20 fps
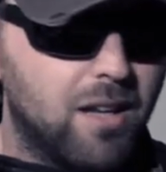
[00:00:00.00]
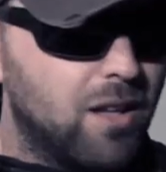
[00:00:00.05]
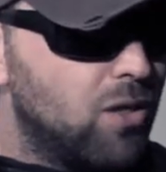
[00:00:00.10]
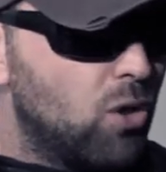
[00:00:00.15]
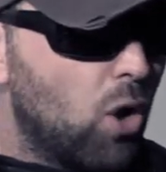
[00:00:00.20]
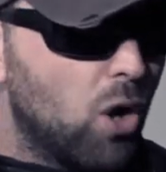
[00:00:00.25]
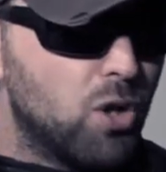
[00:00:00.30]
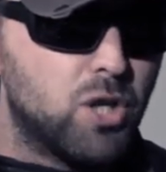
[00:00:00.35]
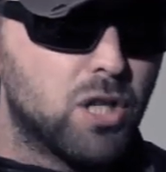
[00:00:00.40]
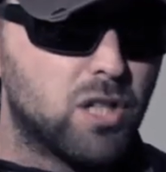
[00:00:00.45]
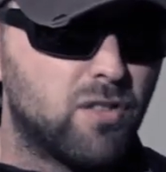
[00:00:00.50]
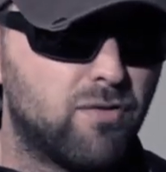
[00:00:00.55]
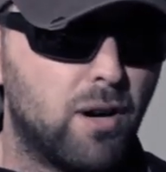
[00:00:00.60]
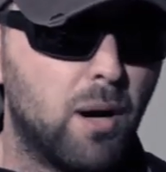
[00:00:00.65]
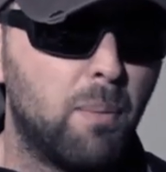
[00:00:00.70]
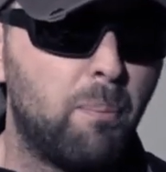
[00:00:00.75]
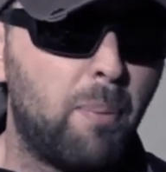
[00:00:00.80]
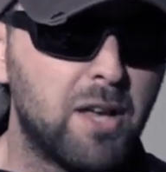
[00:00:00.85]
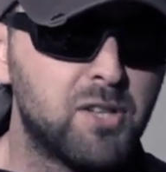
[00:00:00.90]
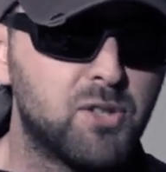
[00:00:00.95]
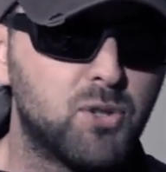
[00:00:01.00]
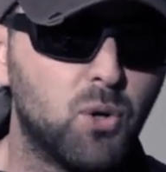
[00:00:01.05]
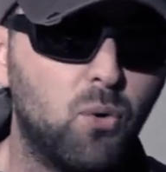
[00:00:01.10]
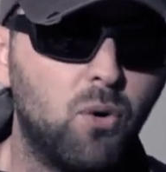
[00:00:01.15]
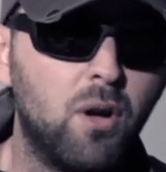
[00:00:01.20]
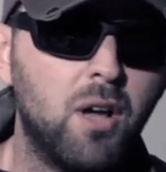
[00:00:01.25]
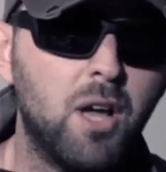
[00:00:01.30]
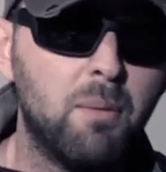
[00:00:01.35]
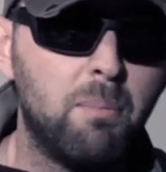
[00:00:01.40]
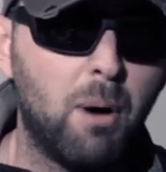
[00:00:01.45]
not just for a pistol,
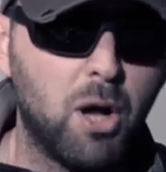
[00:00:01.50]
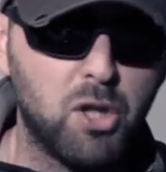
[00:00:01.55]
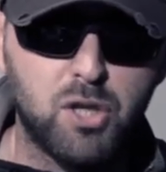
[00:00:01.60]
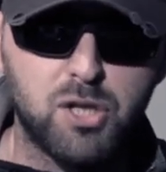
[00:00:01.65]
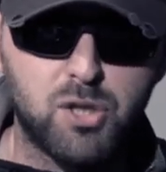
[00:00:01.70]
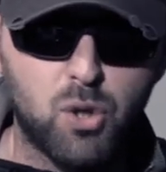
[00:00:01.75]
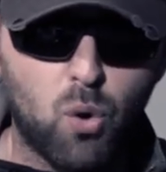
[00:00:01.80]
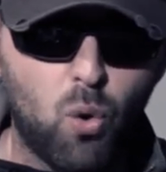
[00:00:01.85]
but just